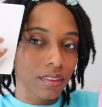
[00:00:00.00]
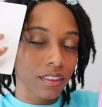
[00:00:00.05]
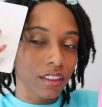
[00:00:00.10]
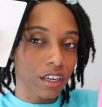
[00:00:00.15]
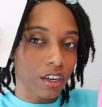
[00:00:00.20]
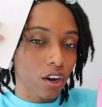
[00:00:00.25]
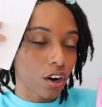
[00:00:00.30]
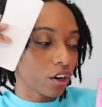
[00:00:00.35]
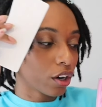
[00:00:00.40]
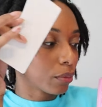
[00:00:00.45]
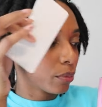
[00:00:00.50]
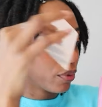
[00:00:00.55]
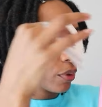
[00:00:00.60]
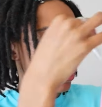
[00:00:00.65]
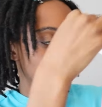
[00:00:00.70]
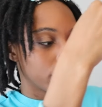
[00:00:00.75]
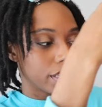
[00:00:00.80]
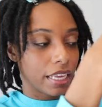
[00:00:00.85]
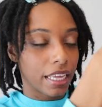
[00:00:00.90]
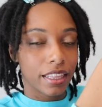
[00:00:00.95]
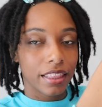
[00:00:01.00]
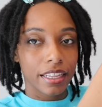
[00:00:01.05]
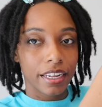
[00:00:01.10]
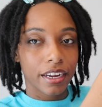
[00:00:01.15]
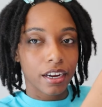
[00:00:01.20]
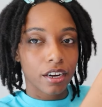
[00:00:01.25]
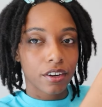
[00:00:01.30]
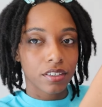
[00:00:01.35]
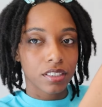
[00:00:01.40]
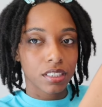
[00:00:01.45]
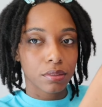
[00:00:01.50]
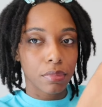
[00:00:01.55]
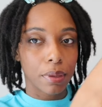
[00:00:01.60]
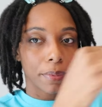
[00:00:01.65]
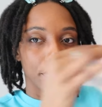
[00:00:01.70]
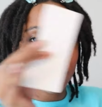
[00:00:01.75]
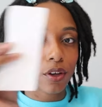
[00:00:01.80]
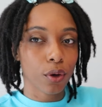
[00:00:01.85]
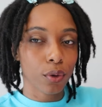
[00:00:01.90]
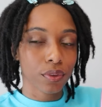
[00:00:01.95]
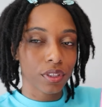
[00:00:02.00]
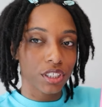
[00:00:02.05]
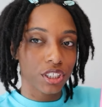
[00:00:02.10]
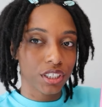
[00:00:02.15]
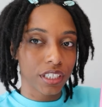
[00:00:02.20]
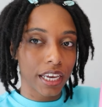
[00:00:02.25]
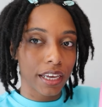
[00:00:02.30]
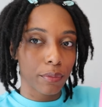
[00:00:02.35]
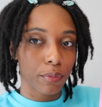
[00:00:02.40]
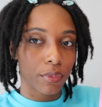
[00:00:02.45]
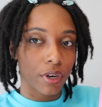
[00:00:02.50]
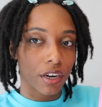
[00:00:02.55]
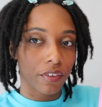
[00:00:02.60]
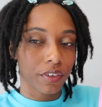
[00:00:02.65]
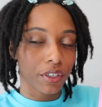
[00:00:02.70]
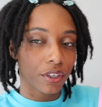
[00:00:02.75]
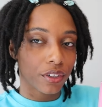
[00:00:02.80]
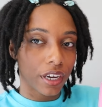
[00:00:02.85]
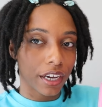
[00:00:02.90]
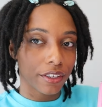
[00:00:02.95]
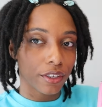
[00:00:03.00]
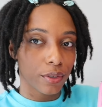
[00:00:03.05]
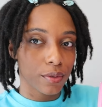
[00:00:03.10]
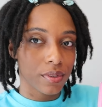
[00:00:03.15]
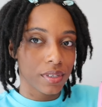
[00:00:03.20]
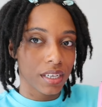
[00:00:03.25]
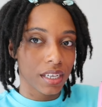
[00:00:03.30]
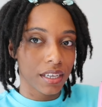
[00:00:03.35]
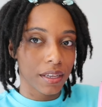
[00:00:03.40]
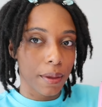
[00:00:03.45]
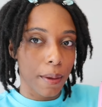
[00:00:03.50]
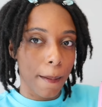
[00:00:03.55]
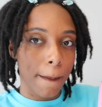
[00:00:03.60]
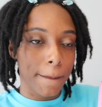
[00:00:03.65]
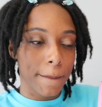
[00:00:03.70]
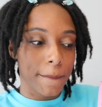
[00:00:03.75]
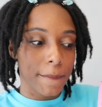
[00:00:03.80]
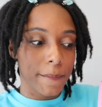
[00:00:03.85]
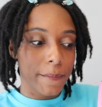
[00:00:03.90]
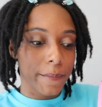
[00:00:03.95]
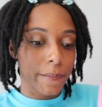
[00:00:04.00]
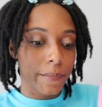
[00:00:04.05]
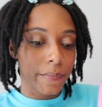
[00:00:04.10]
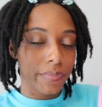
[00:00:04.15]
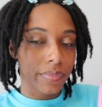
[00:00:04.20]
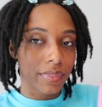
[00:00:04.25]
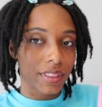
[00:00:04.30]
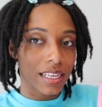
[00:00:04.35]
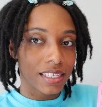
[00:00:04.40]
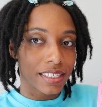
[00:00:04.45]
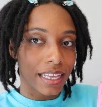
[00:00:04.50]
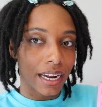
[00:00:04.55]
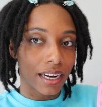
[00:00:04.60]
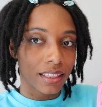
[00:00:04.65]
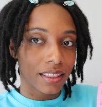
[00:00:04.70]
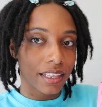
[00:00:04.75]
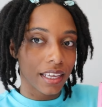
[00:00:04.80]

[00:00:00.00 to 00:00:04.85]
the cardboard in there to maybe hold the shape whenever you're not using it? Is that a